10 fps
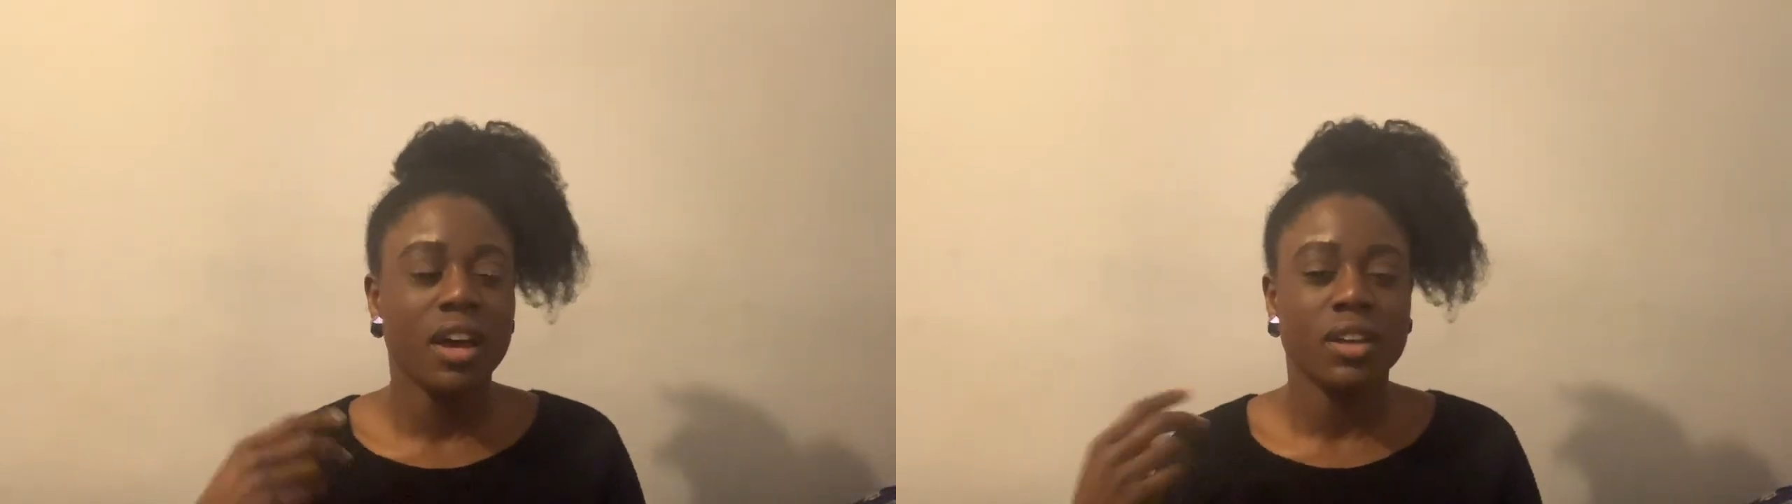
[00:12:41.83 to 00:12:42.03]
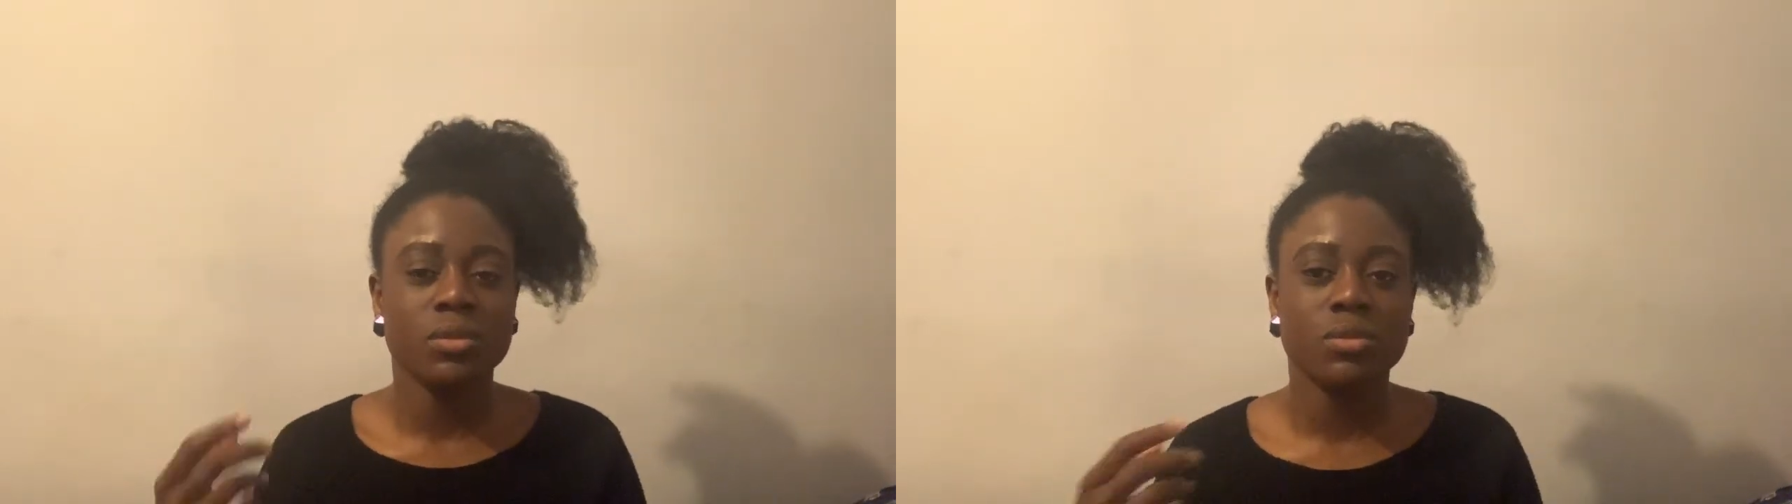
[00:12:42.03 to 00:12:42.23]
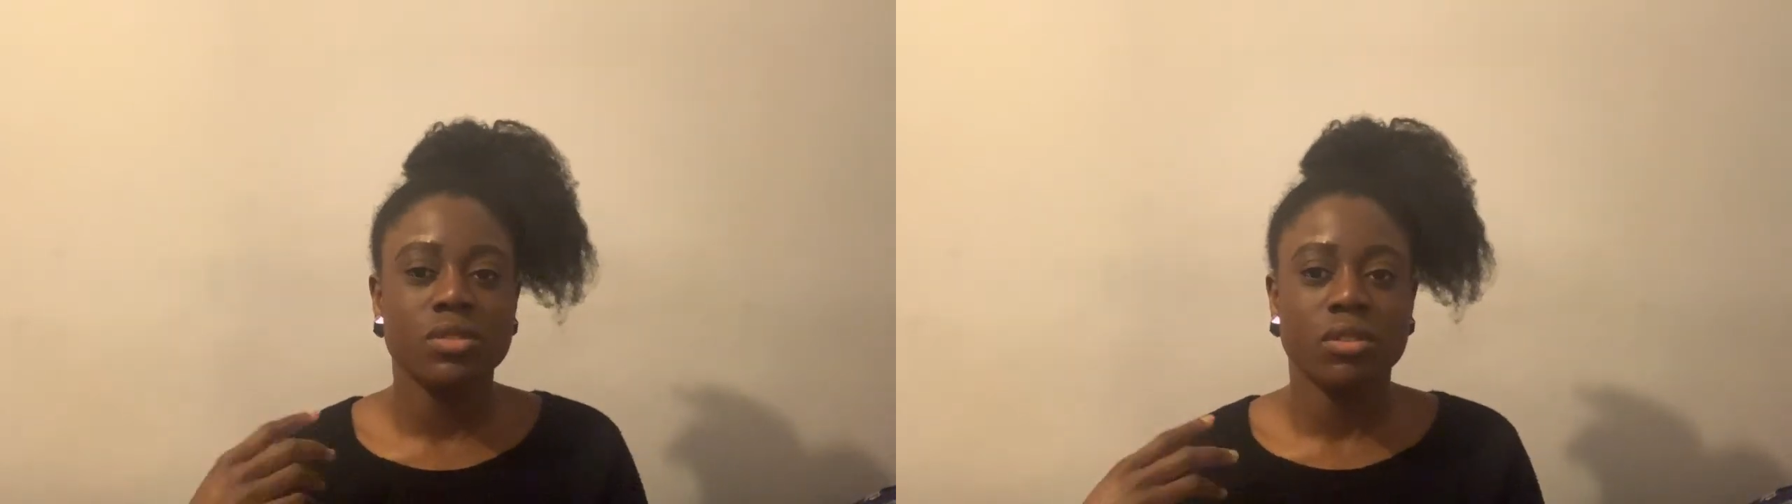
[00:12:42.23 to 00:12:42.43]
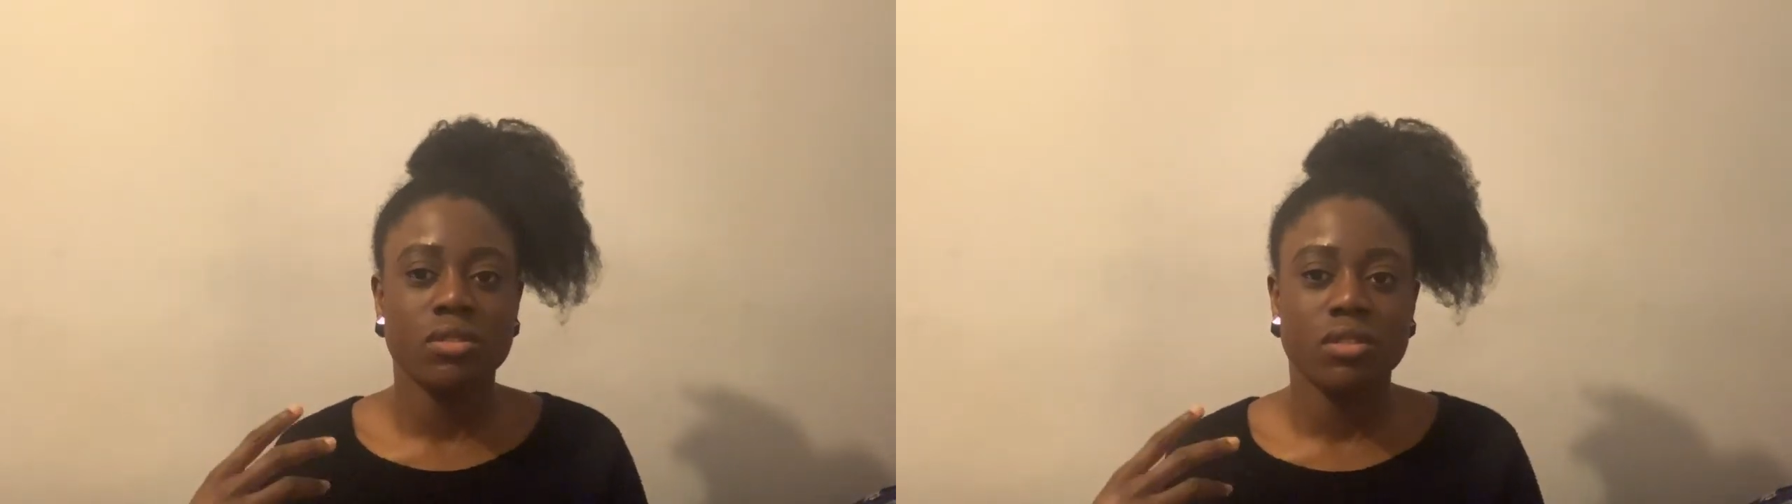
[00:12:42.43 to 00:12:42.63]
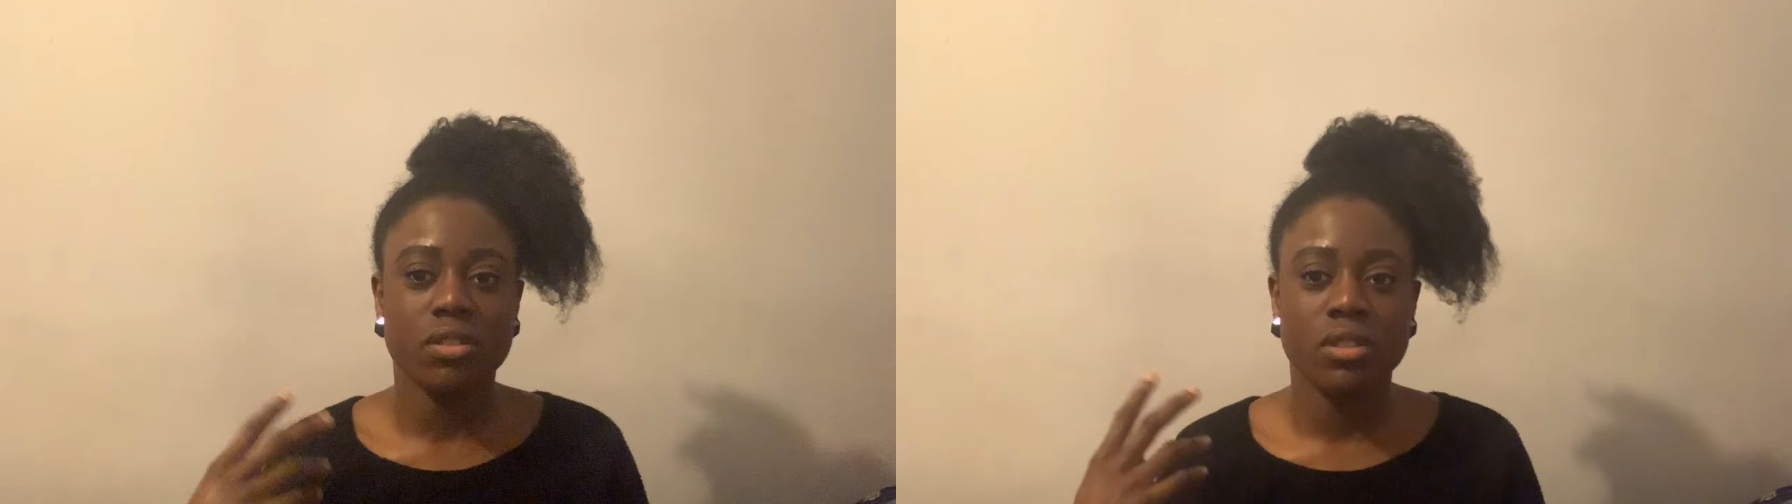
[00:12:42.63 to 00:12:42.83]
and also
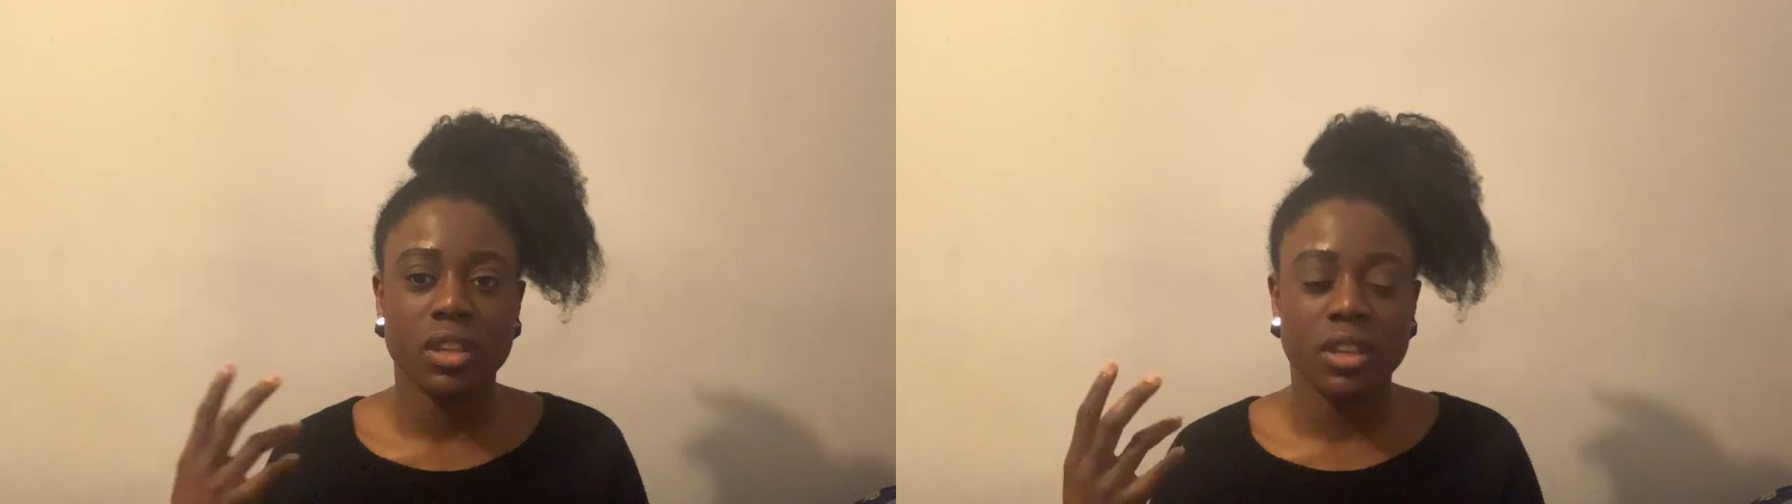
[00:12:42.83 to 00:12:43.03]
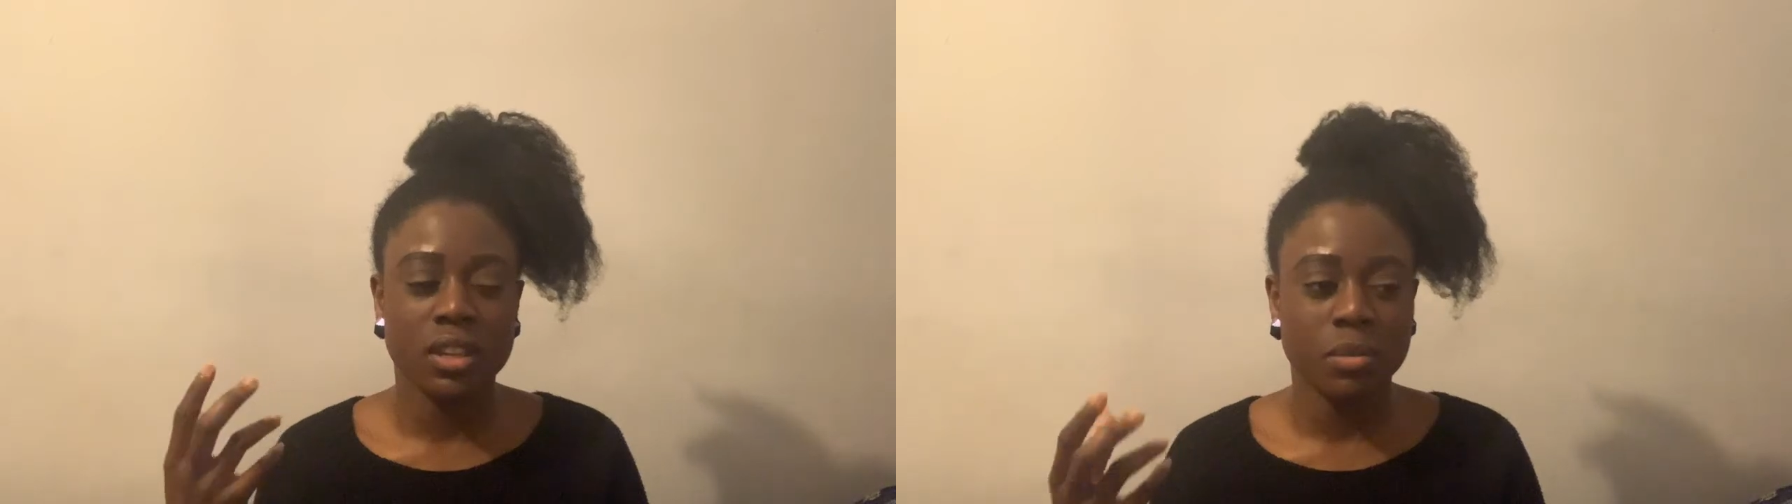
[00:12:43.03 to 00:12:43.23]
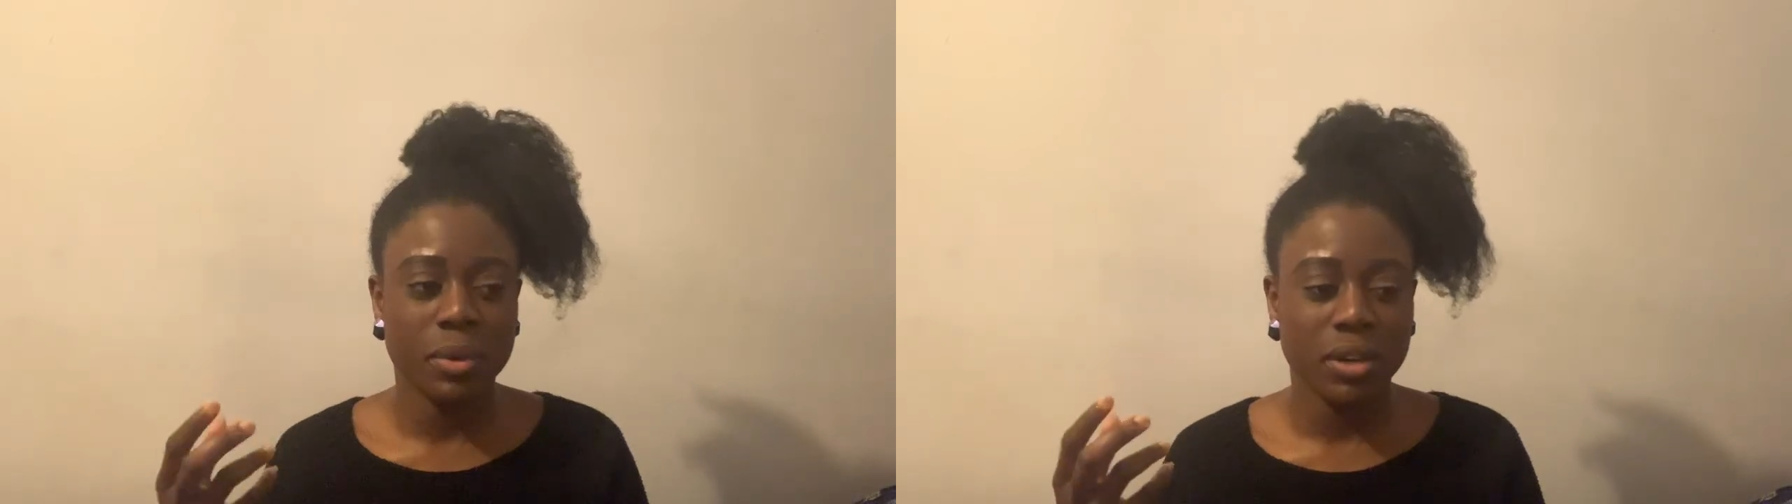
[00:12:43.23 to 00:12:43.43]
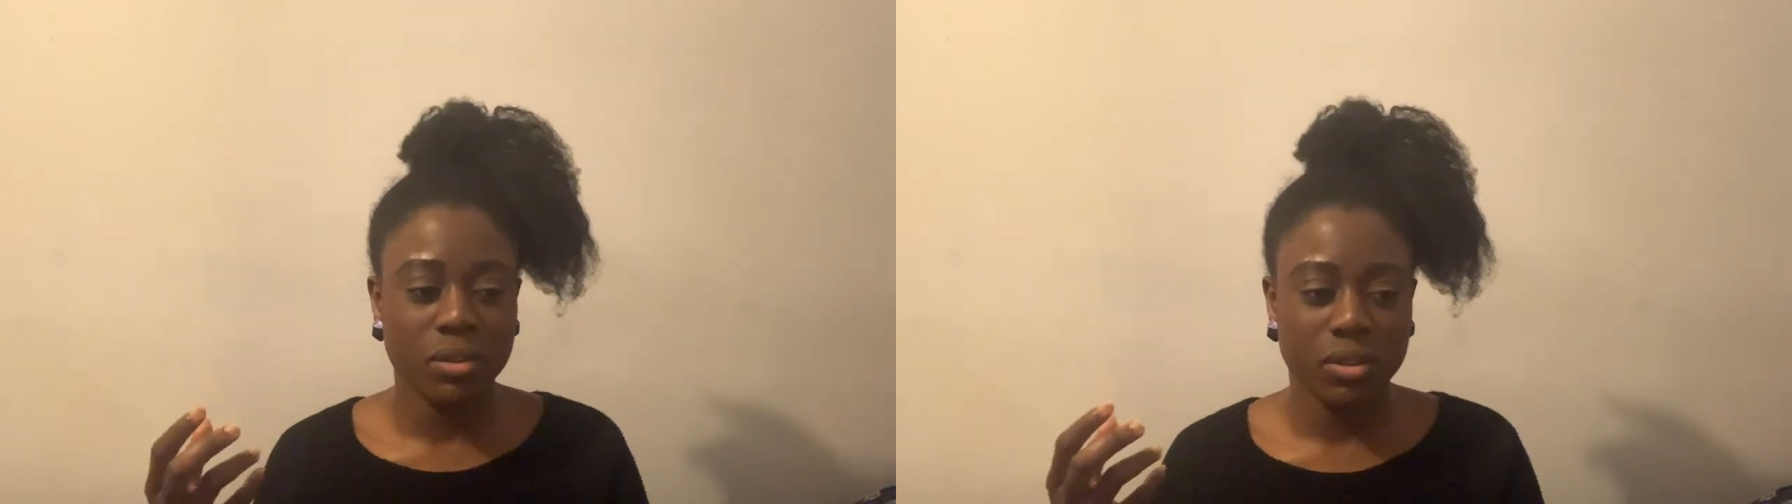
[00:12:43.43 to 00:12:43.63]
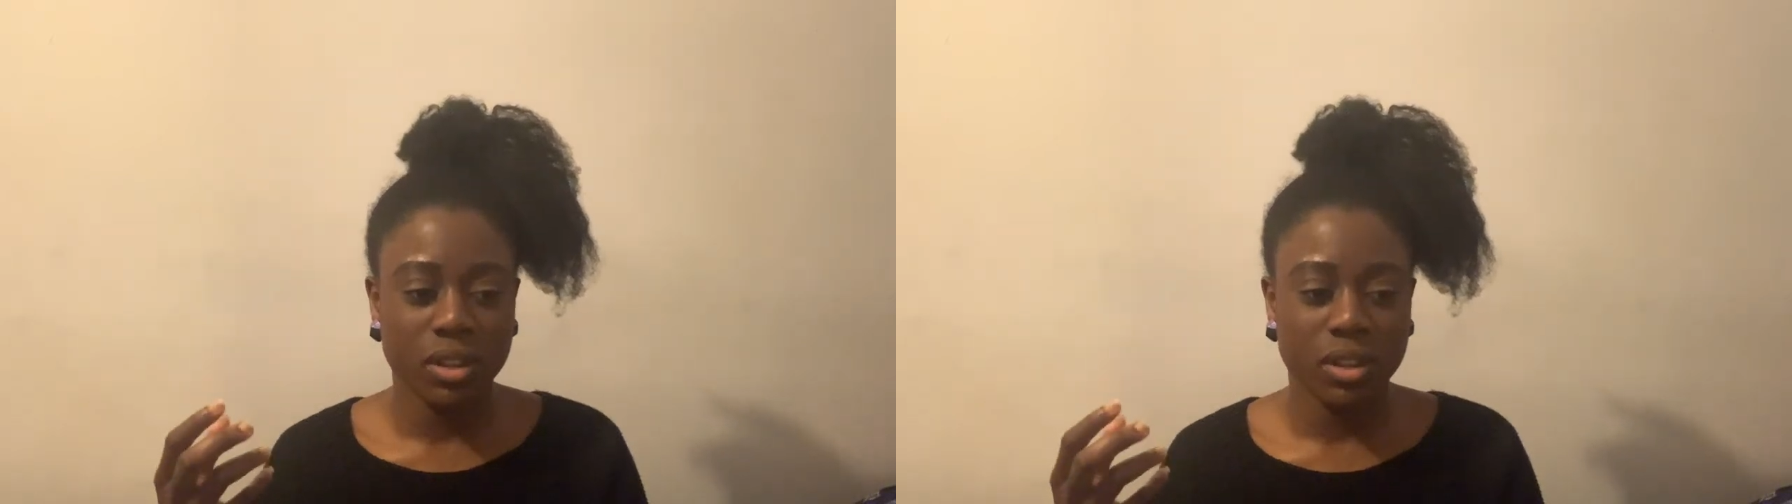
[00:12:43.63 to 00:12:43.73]
thinking about